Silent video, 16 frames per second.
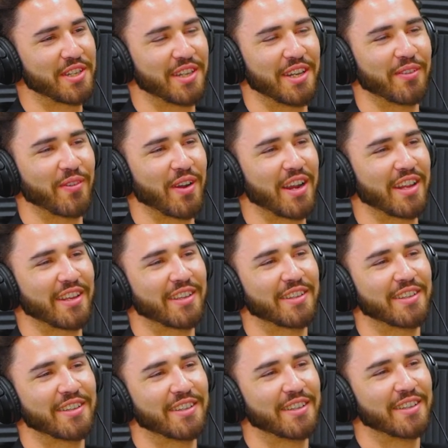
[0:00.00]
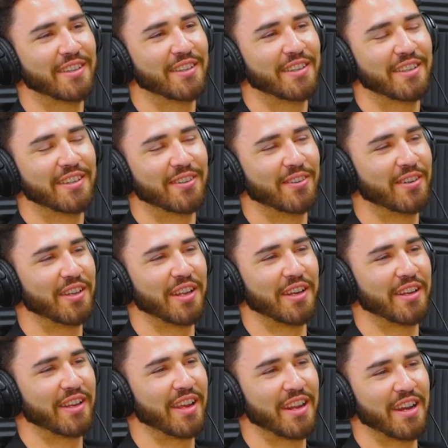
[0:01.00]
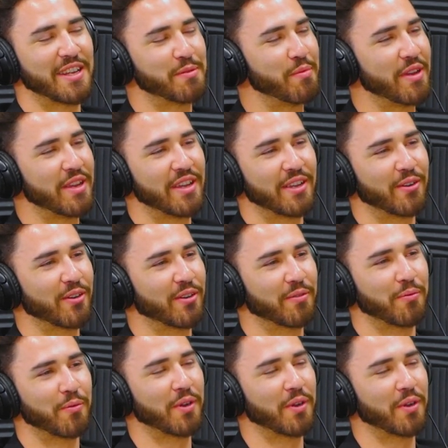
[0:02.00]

where she didn't write it, or didn't get as big, or